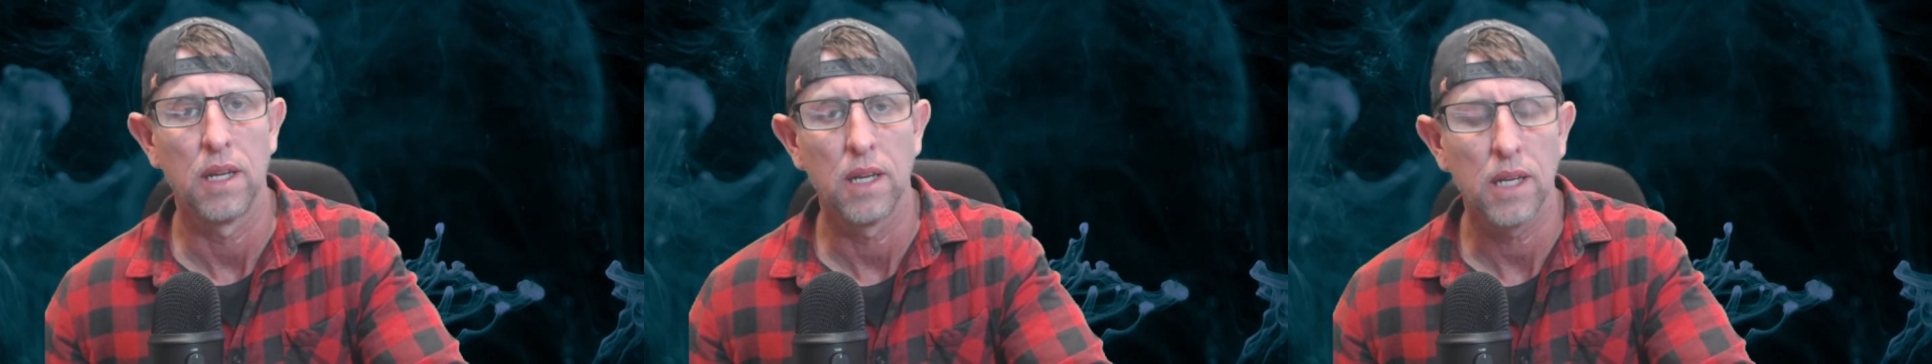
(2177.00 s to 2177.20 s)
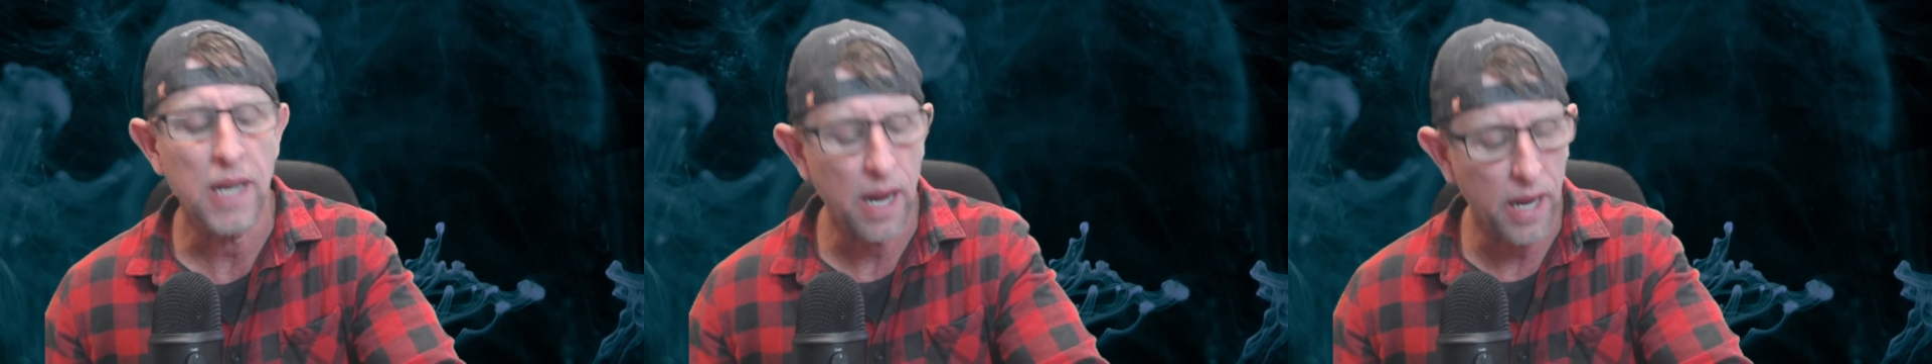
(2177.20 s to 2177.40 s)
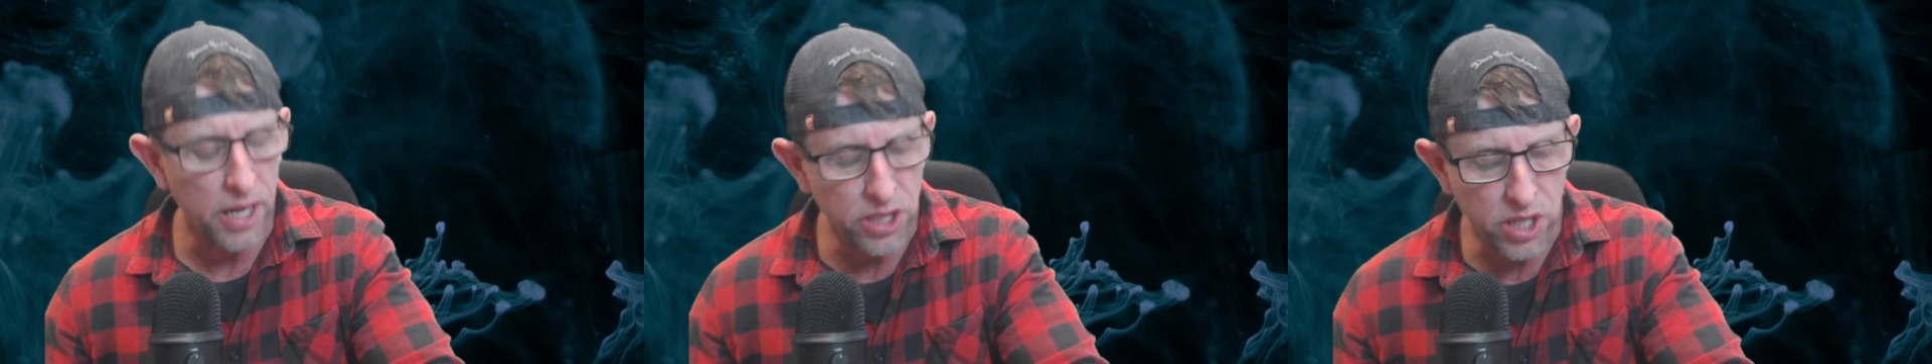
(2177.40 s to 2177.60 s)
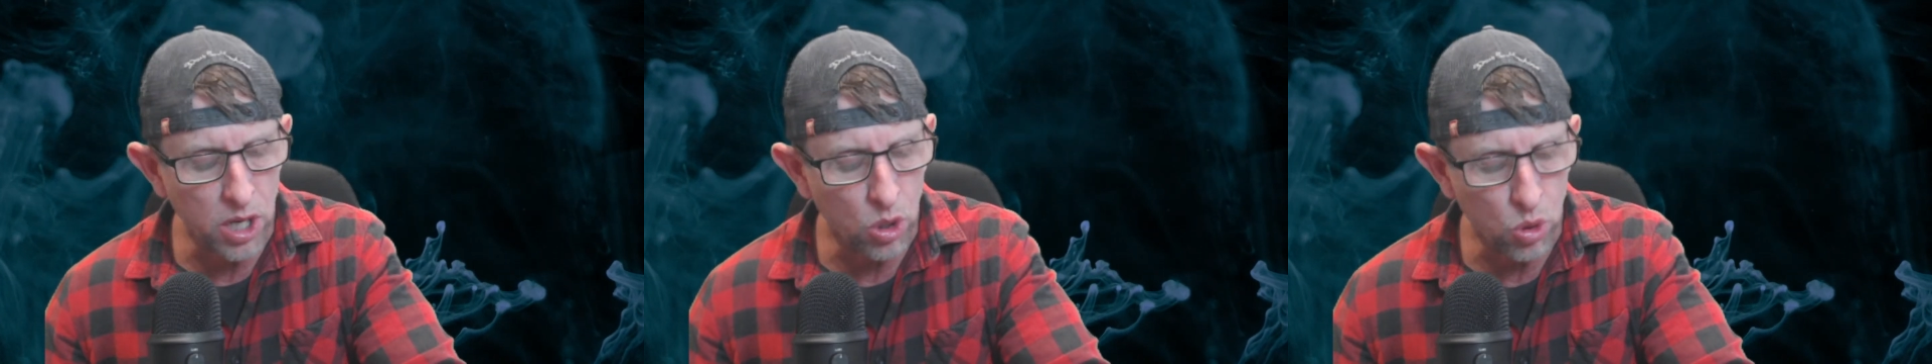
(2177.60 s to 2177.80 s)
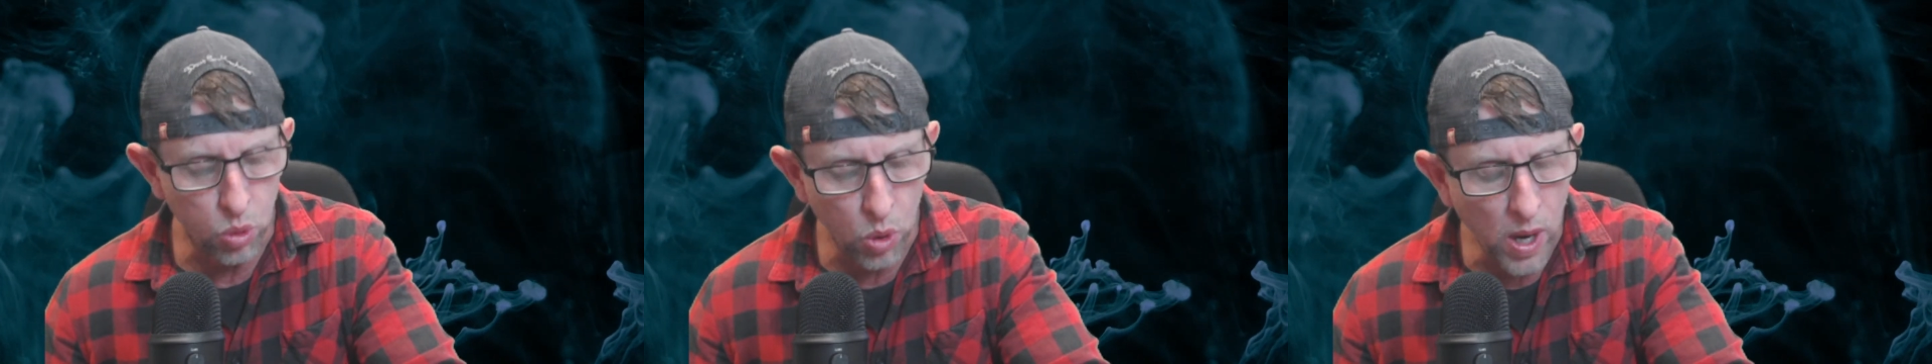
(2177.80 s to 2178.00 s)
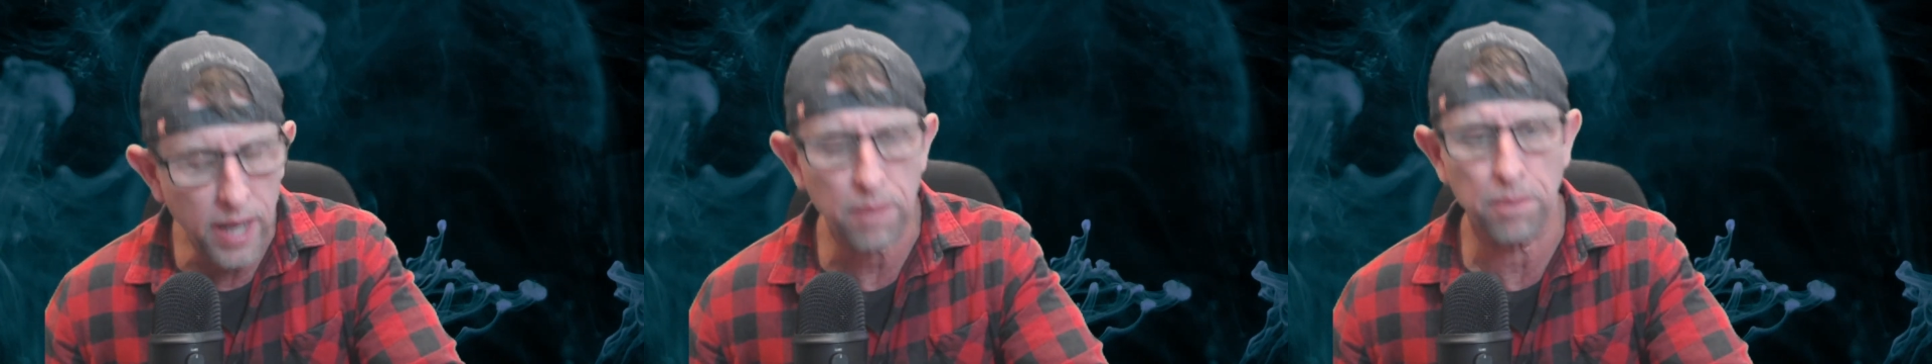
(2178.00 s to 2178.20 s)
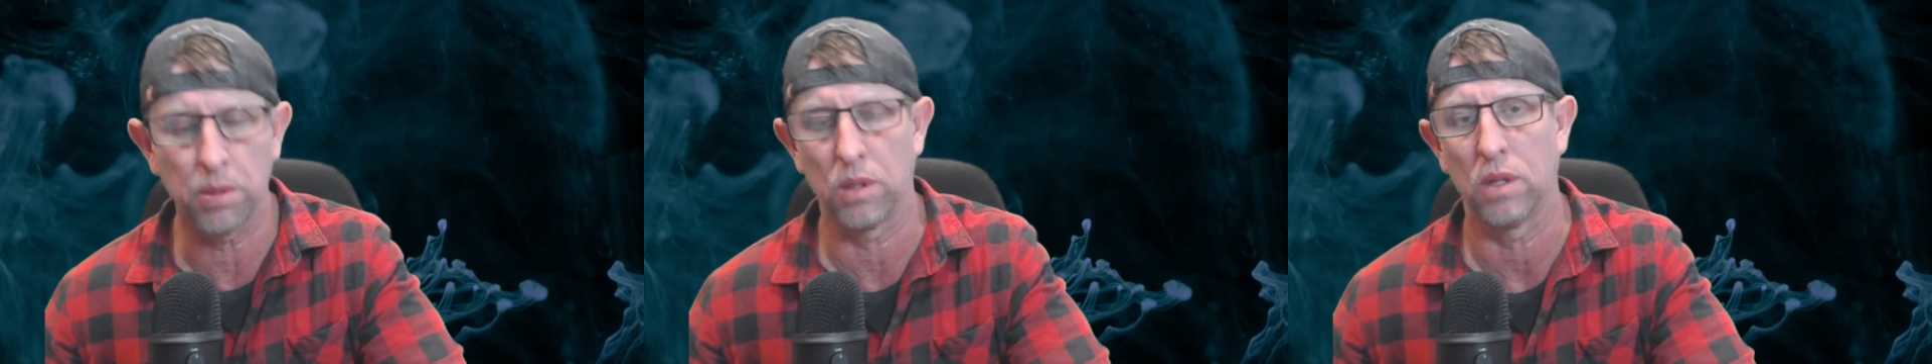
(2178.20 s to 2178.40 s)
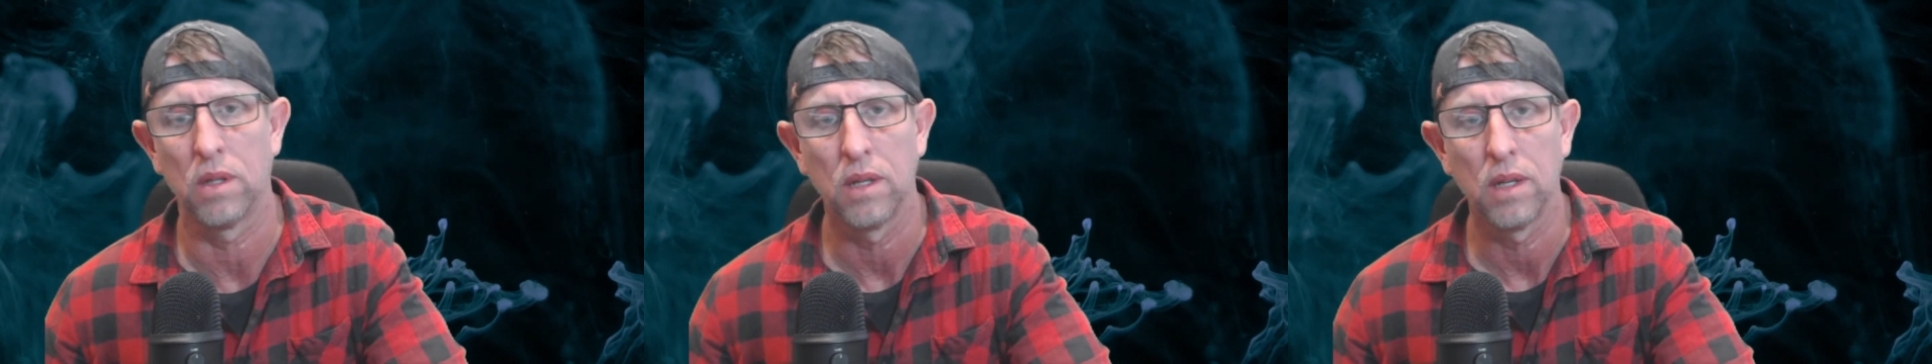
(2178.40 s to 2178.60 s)
it's
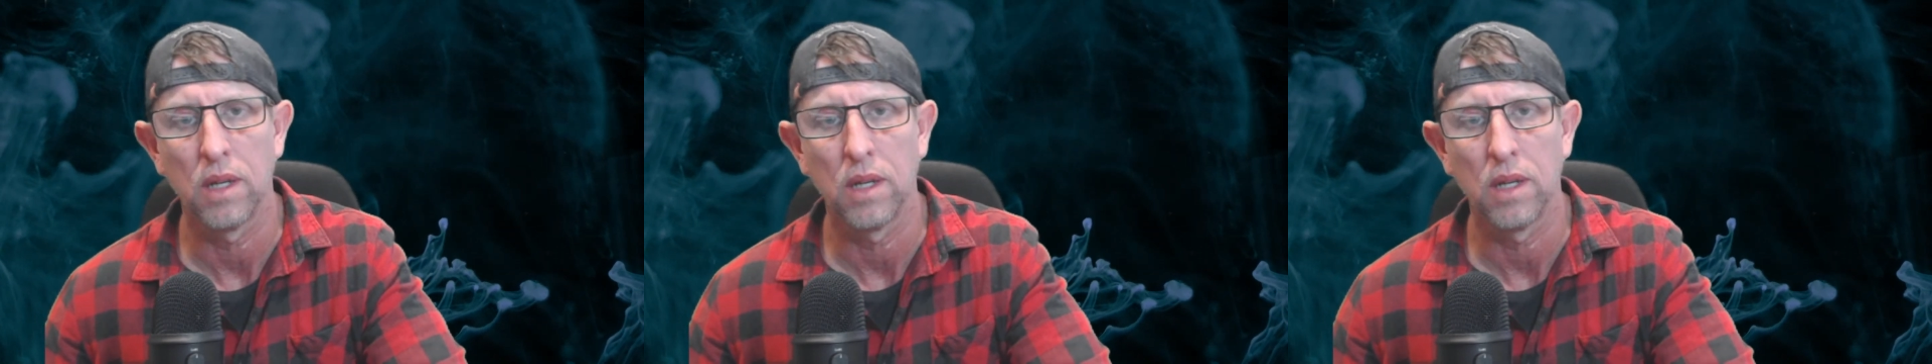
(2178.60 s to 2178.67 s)
incredible.